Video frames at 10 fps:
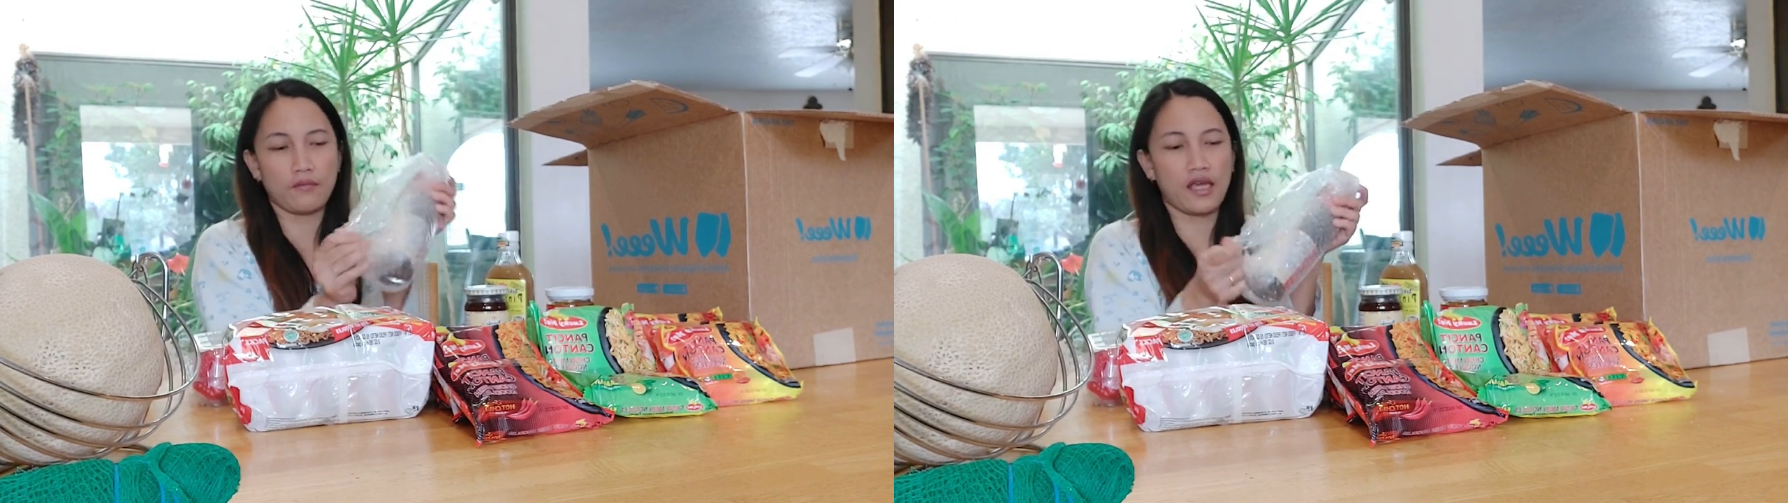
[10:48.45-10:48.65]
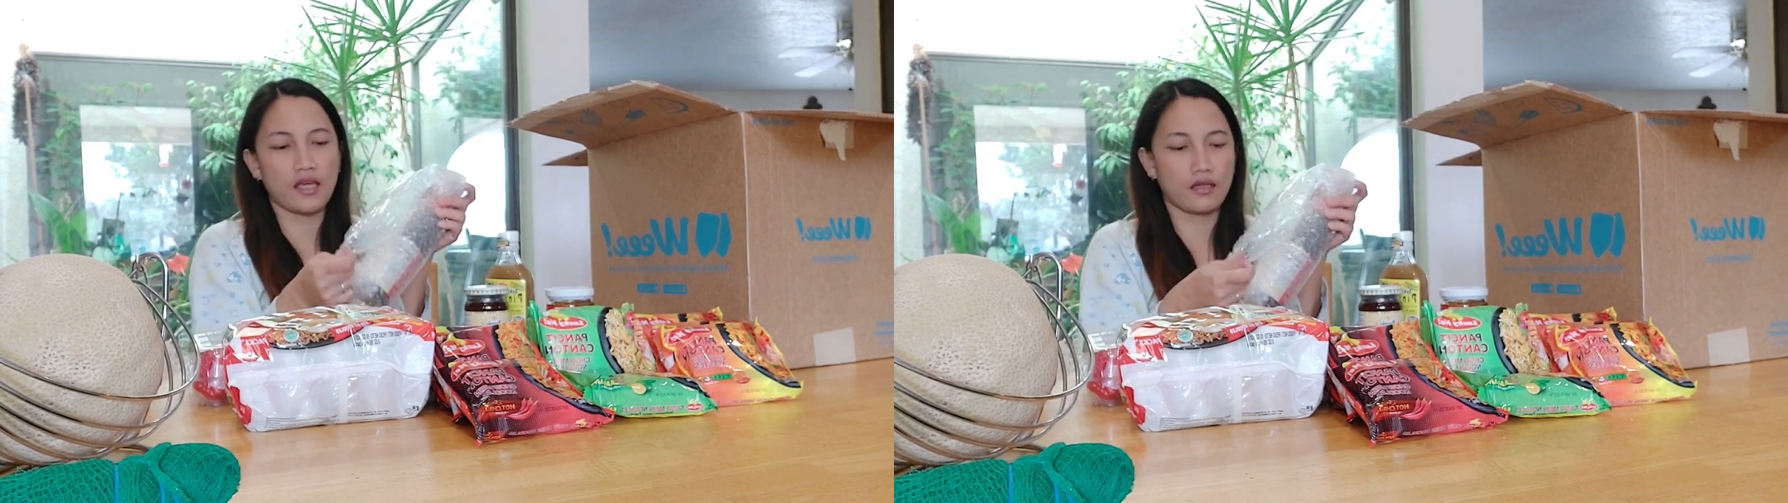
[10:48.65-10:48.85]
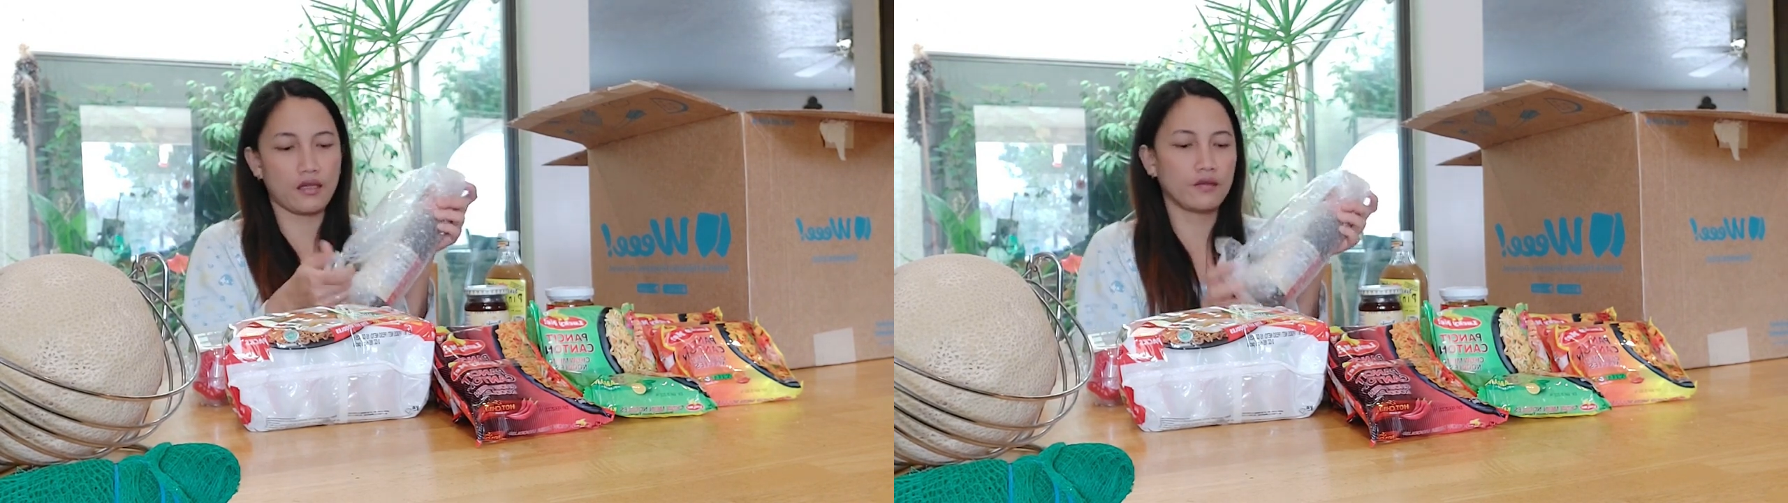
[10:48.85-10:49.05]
make,